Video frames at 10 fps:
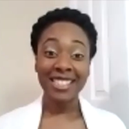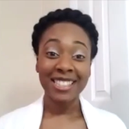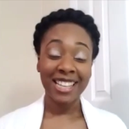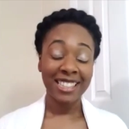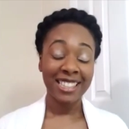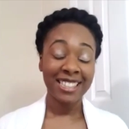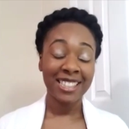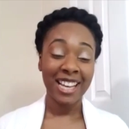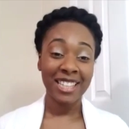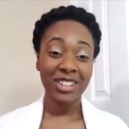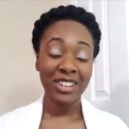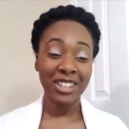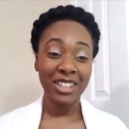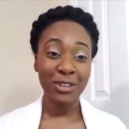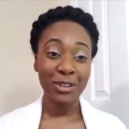I did. I started
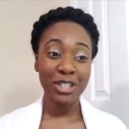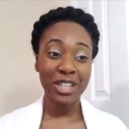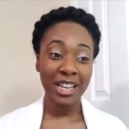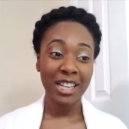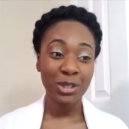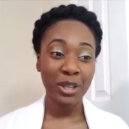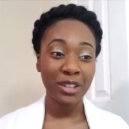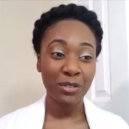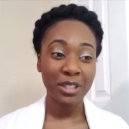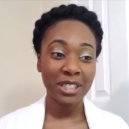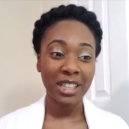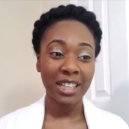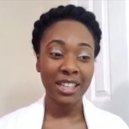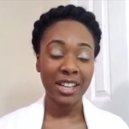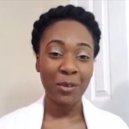crocheting
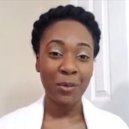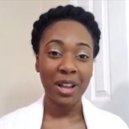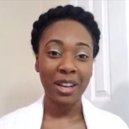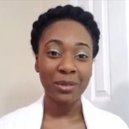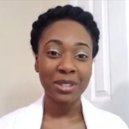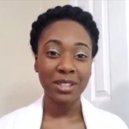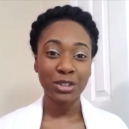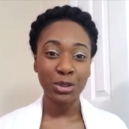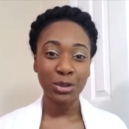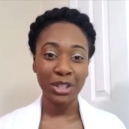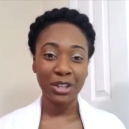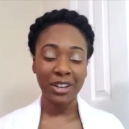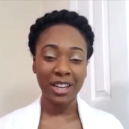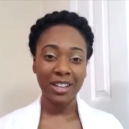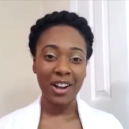2014 uh, while I was a junior
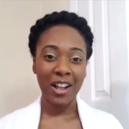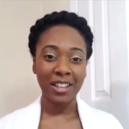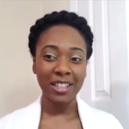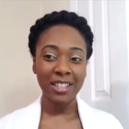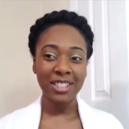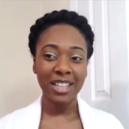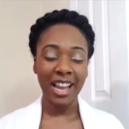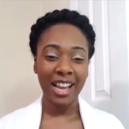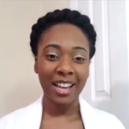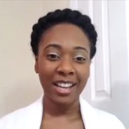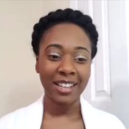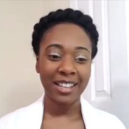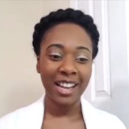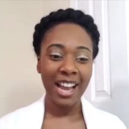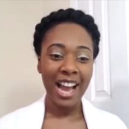in college, and
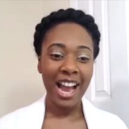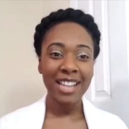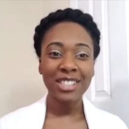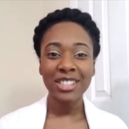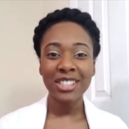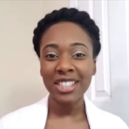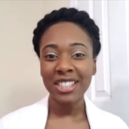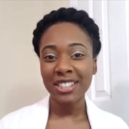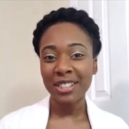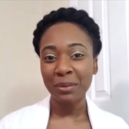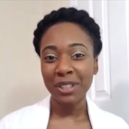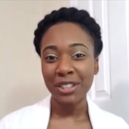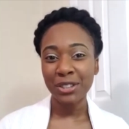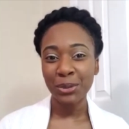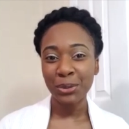I just needed
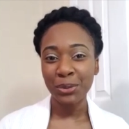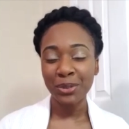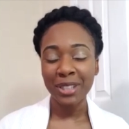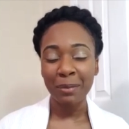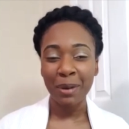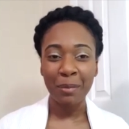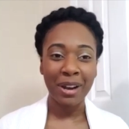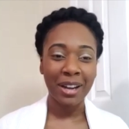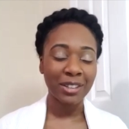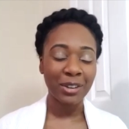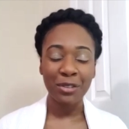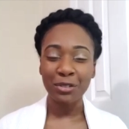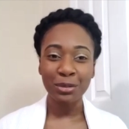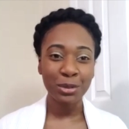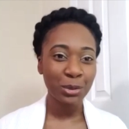something to take my mind off
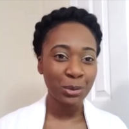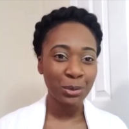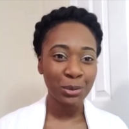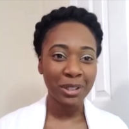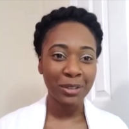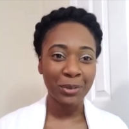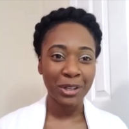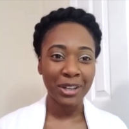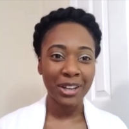of school and work,